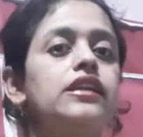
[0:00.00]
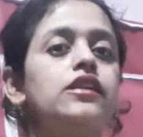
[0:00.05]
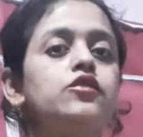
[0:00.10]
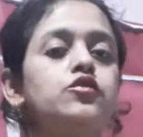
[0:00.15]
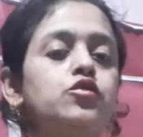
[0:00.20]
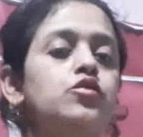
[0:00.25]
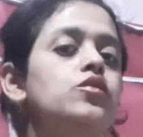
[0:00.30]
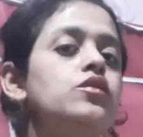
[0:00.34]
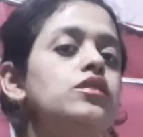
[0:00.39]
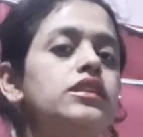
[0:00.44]

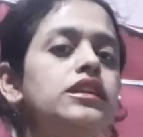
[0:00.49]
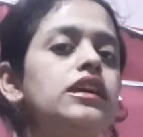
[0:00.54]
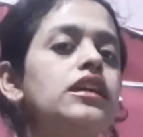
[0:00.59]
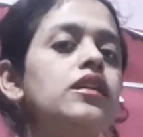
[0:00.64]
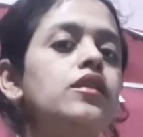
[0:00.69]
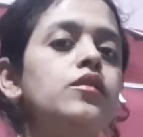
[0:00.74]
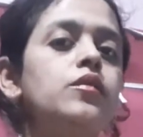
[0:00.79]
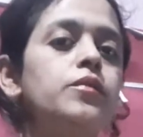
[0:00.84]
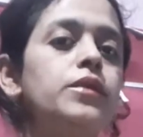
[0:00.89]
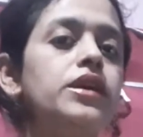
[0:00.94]
So there
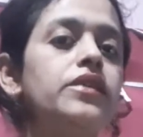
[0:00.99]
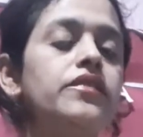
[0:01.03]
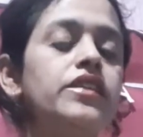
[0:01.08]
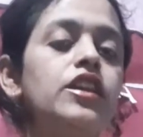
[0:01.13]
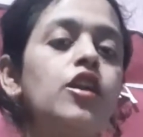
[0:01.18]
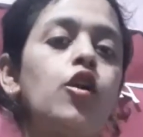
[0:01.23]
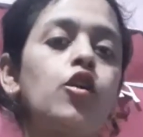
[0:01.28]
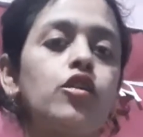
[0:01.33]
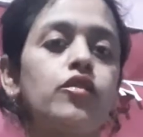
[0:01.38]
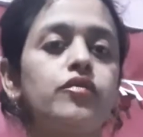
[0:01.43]
may be
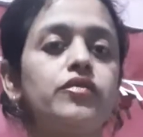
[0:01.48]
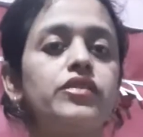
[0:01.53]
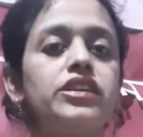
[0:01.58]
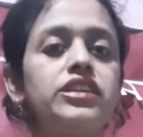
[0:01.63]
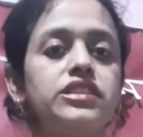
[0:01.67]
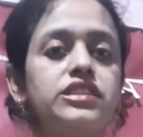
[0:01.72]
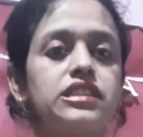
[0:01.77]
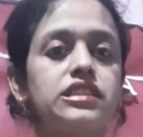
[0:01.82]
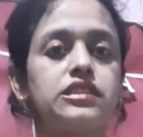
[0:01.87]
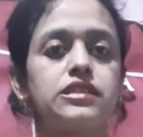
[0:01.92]
lot of
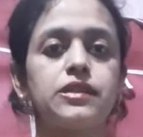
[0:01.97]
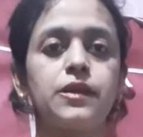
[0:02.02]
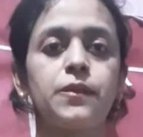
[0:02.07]
reasons.